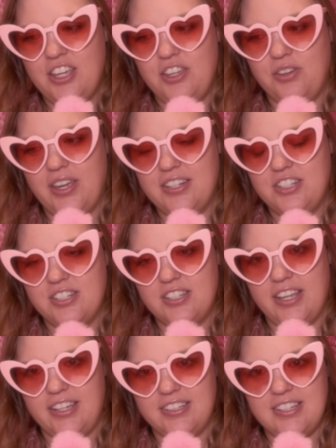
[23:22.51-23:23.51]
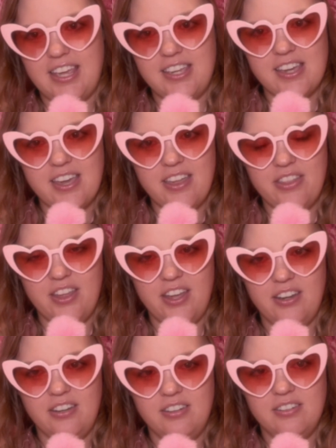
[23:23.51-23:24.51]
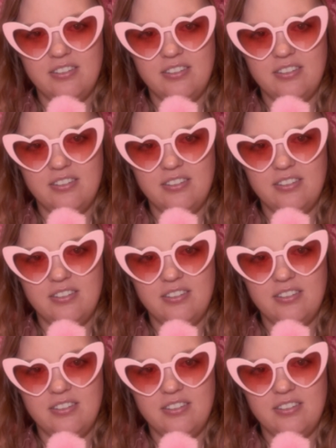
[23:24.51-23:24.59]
you can't just like take it and then